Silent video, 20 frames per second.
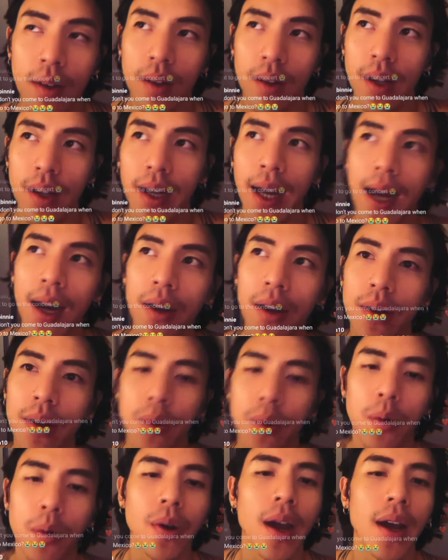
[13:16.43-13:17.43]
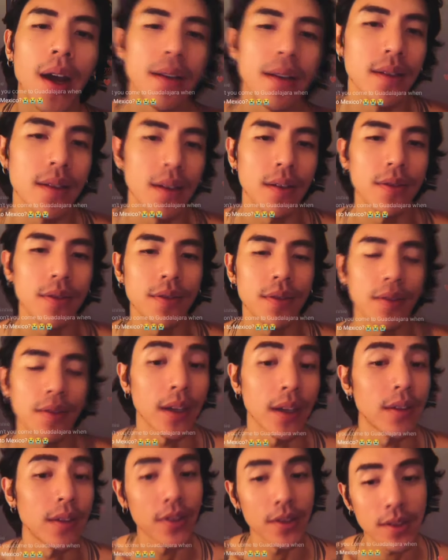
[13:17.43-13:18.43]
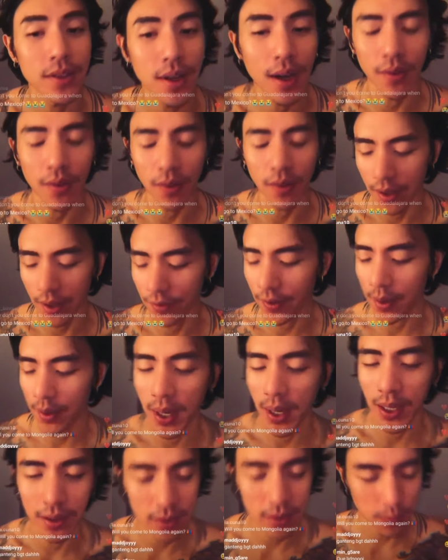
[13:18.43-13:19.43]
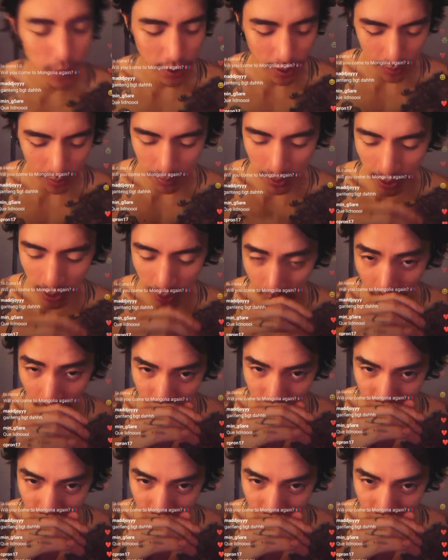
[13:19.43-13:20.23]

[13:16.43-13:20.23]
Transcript: like how they would react if, like, per se, right? If I made someone like Mido,